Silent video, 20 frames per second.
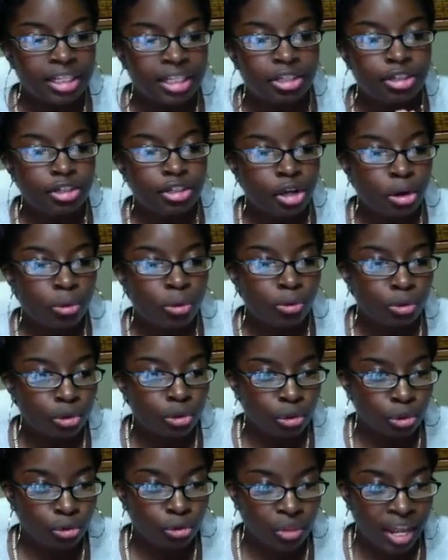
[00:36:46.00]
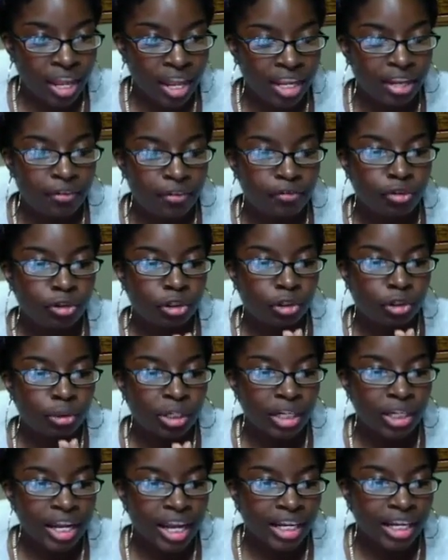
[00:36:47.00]
Don't do that if you're
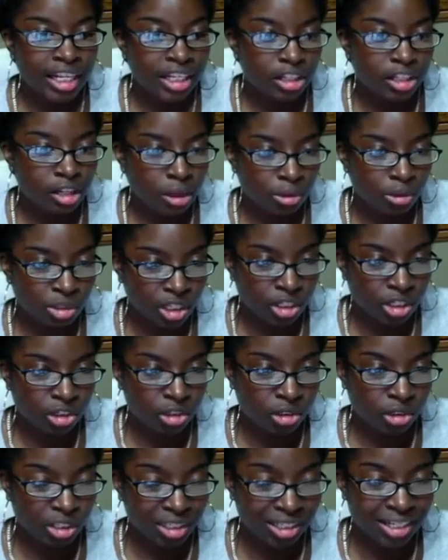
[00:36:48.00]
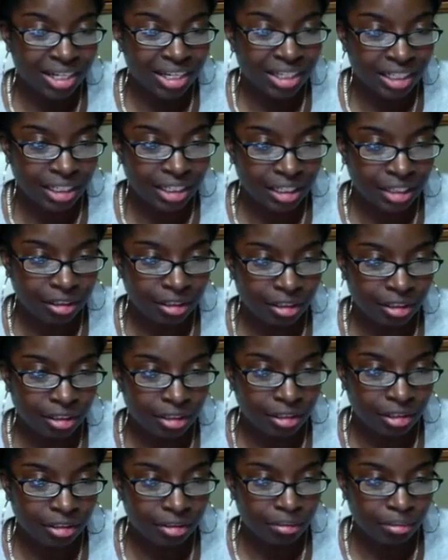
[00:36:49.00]
creating notes and you're studying,
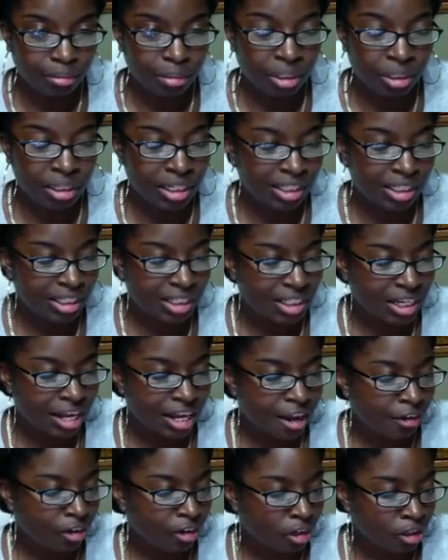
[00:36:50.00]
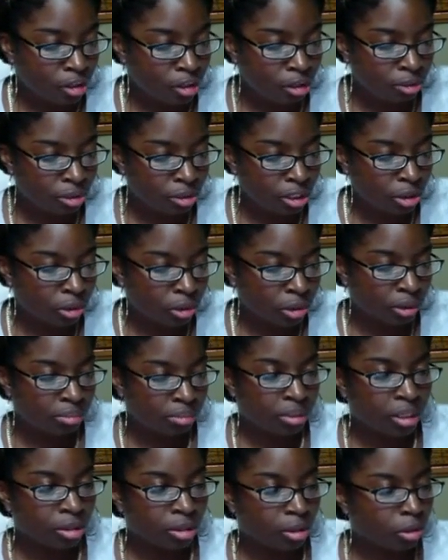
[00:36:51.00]
because now your notes are going to
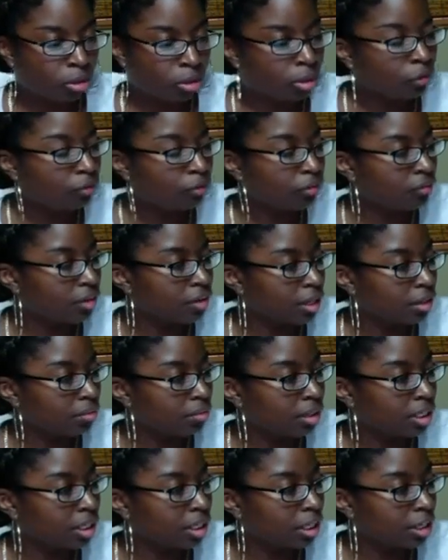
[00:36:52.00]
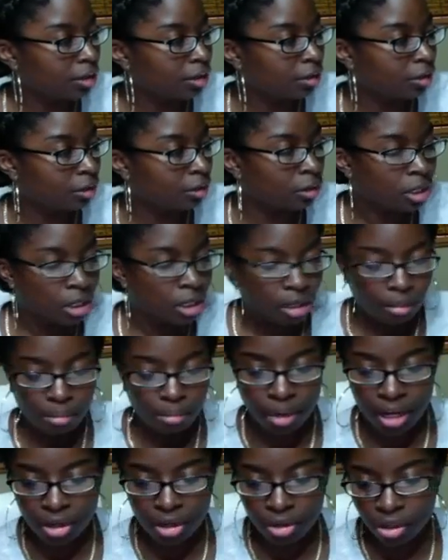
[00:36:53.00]
be on growth development here,
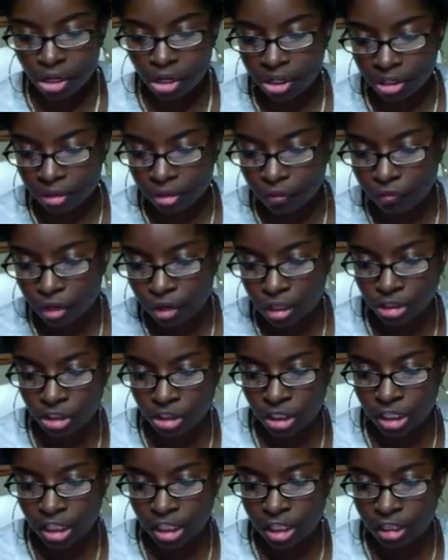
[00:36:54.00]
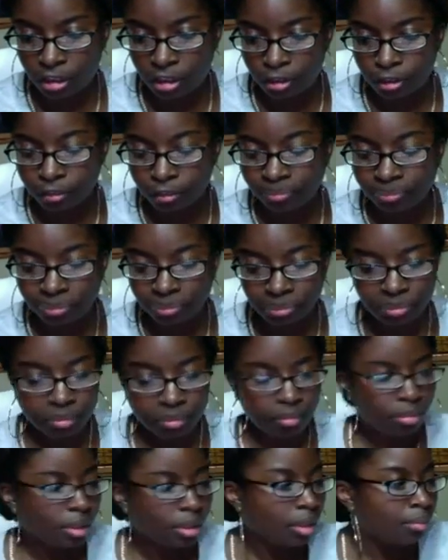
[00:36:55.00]
myocardial infarction here,
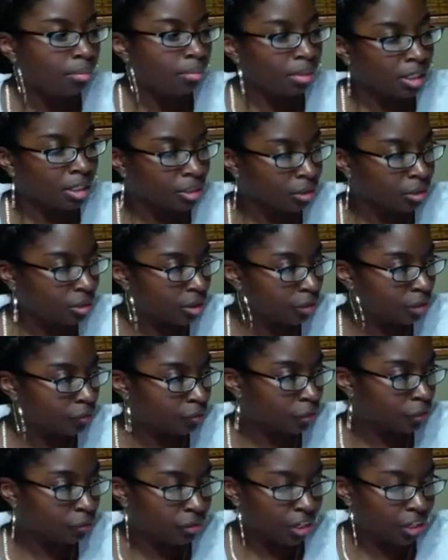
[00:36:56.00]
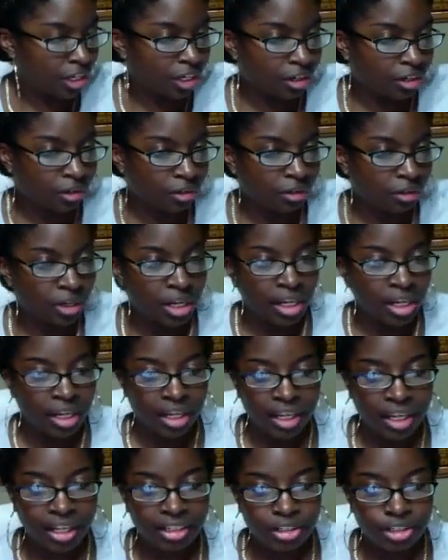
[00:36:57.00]
mental health over here.
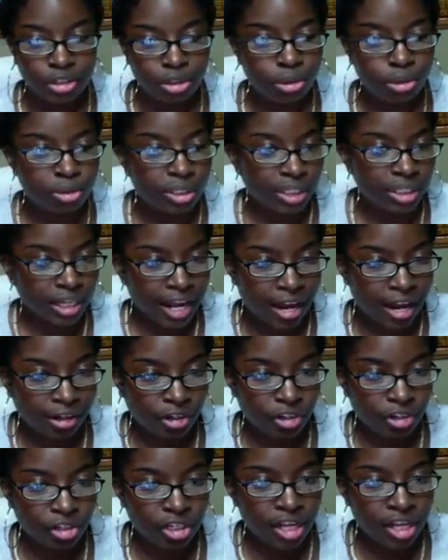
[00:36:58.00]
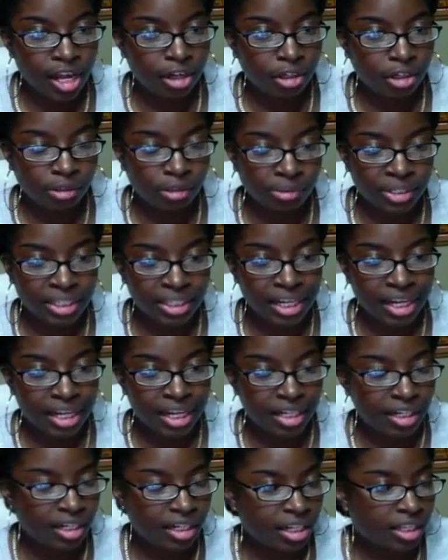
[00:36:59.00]
It's too scattered. You're not going to retain
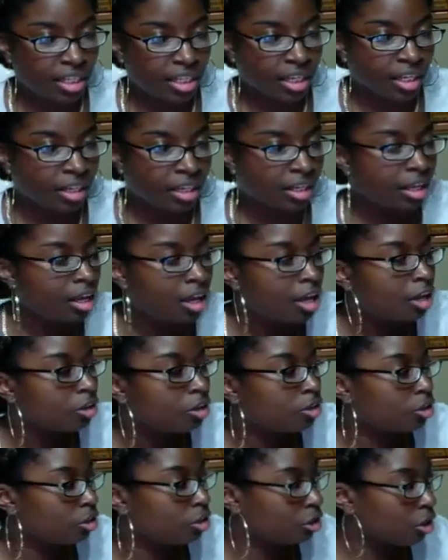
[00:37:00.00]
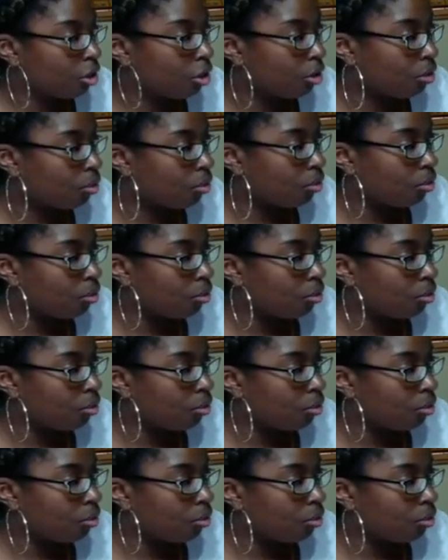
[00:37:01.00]
anything. So